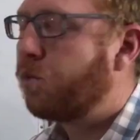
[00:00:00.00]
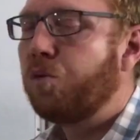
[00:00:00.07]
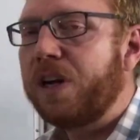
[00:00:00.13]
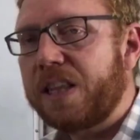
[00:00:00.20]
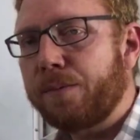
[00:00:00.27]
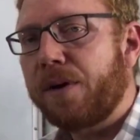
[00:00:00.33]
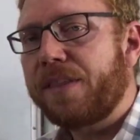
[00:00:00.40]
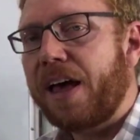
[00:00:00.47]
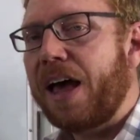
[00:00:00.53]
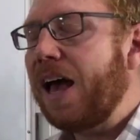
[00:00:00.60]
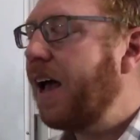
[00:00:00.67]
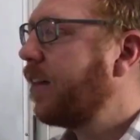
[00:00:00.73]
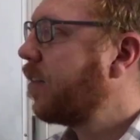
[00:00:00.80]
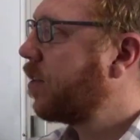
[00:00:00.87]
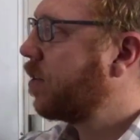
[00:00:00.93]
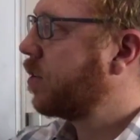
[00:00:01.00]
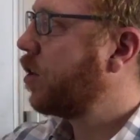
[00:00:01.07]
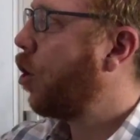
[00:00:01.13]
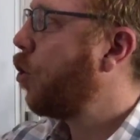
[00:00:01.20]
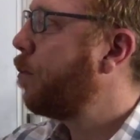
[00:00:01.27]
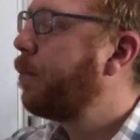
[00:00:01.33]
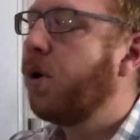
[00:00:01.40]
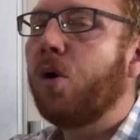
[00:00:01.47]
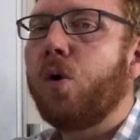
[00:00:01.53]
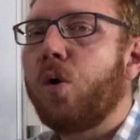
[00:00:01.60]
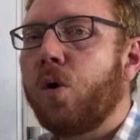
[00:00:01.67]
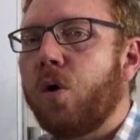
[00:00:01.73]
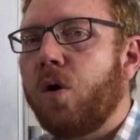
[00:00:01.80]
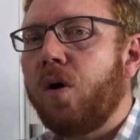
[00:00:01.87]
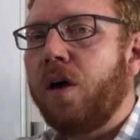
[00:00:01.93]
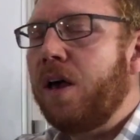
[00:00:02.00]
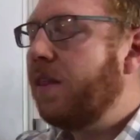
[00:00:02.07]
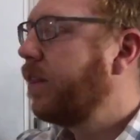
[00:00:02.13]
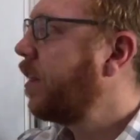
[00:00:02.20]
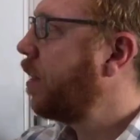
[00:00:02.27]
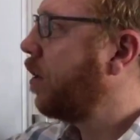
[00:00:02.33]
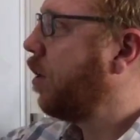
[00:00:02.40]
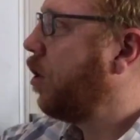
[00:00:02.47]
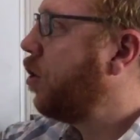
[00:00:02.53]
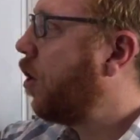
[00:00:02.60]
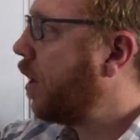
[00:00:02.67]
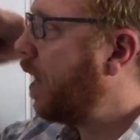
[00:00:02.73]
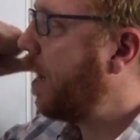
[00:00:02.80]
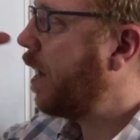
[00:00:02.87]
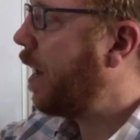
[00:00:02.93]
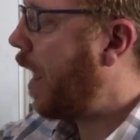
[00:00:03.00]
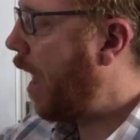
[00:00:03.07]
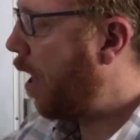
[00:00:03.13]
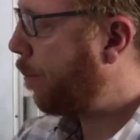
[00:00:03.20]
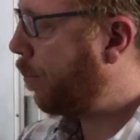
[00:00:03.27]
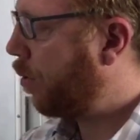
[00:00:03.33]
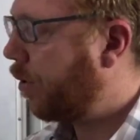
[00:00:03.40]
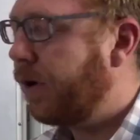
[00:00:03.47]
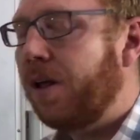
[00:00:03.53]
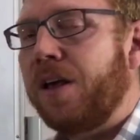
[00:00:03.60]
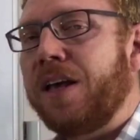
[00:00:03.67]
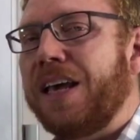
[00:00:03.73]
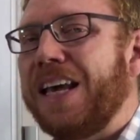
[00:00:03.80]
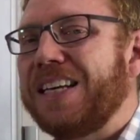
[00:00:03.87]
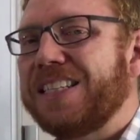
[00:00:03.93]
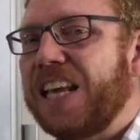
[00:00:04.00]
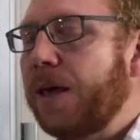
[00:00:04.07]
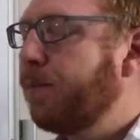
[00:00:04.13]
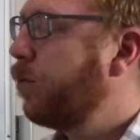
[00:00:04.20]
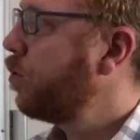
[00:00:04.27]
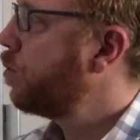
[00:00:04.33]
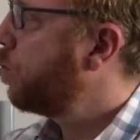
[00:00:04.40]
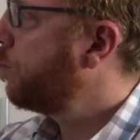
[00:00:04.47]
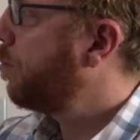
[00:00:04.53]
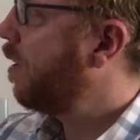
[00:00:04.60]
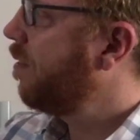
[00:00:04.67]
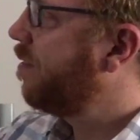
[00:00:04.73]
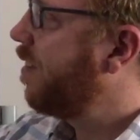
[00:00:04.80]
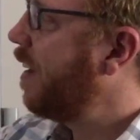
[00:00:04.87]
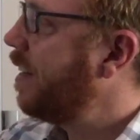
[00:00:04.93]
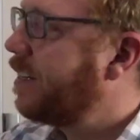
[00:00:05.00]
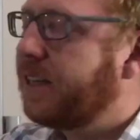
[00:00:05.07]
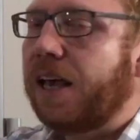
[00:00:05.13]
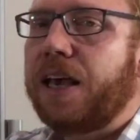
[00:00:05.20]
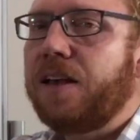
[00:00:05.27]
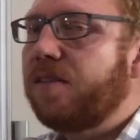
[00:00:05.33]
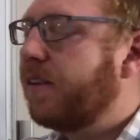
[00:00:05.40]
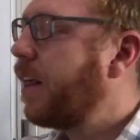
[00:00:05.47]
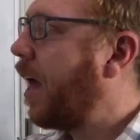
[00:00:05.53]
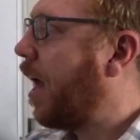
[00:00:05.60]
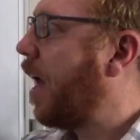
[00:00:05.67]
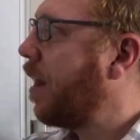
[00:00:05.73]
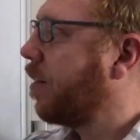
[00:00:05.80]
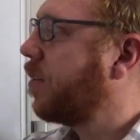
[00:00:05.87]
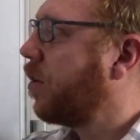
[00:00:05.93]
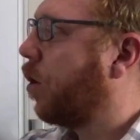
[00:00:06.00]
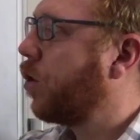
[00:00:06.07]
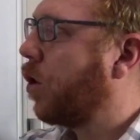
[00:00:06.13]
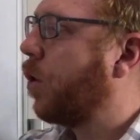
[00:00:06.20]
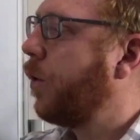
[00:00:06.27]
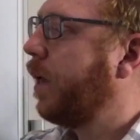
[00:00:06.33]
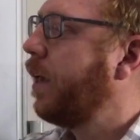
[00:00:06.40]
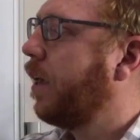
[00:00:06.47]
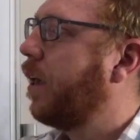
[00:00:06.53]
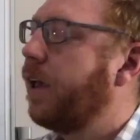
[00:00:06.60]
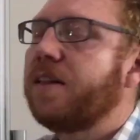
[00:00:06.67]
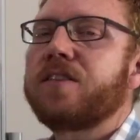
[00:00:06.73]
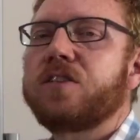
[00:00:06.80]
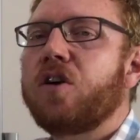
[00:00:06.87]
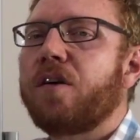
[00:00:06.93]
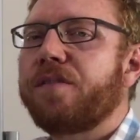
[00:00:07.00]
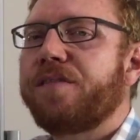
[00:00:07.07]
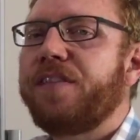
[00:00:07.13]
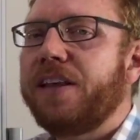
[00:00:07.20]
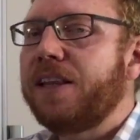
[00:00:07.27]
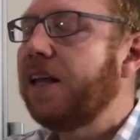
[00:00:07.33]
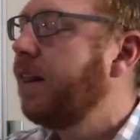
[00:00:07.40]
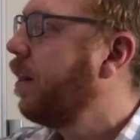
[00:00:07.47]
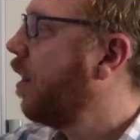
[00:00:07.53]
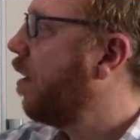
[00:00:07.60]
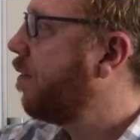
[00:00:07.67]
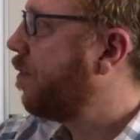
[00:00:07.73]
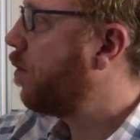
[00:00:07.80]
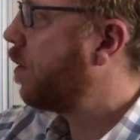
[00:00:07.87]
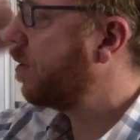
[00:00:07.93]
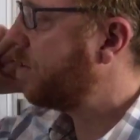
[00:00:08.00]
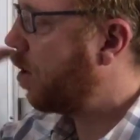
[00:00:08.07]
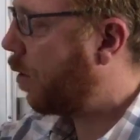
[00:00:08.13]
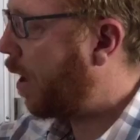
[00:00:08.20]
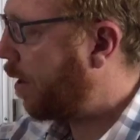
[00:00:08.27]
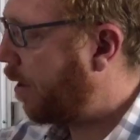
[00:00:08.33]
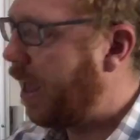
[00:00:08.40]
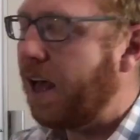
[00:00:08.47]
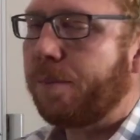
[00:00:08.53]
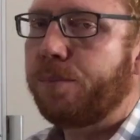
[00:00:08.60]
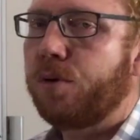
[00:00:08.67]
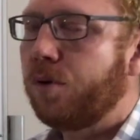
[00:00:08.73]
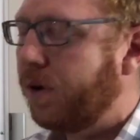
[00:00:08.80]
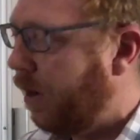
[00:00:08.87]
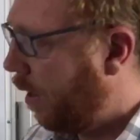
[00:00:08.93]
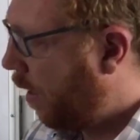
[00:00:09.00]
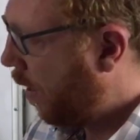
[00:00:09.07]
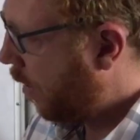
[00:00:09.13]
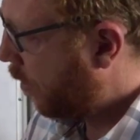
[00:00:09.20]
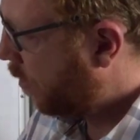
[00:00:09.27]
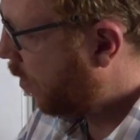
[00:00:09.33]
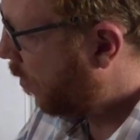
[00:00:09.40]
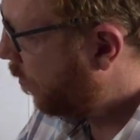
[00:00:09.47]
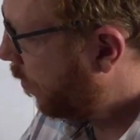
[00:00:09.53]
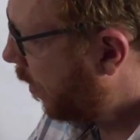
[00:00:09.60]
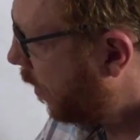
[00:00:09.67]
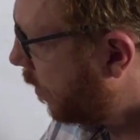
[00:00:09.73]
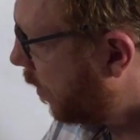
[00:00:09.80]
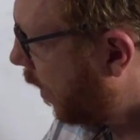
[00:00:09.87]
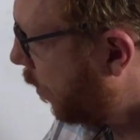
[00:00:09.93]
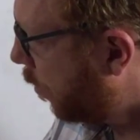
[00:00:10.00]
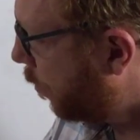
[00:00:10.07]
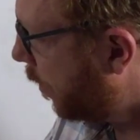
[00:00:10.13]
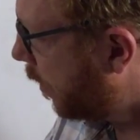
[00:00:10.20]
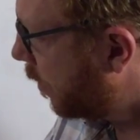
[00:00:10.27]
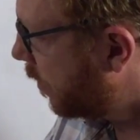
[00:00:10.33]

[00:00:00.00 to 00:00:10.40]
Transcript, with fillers: the rhythm of the heart so poor that you not get an output. Examples would be VT, so the heart's so quick, it's not filling, therefore there's no output. So VT would be